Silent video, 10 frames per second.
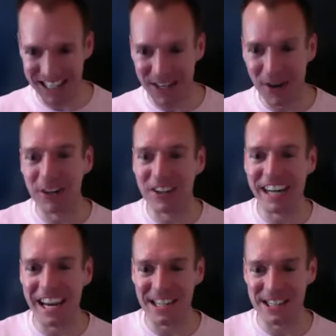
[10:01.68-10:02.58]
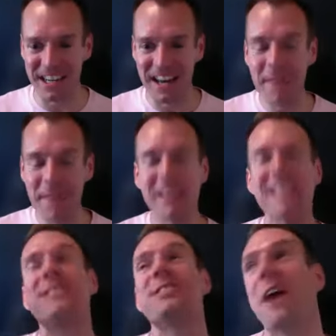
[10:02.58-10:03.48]
co-creation,
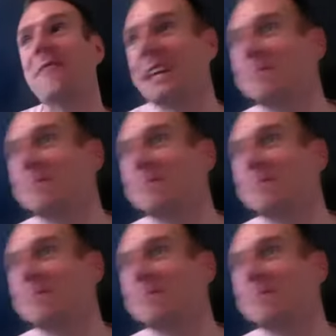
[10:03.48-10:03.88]
because so many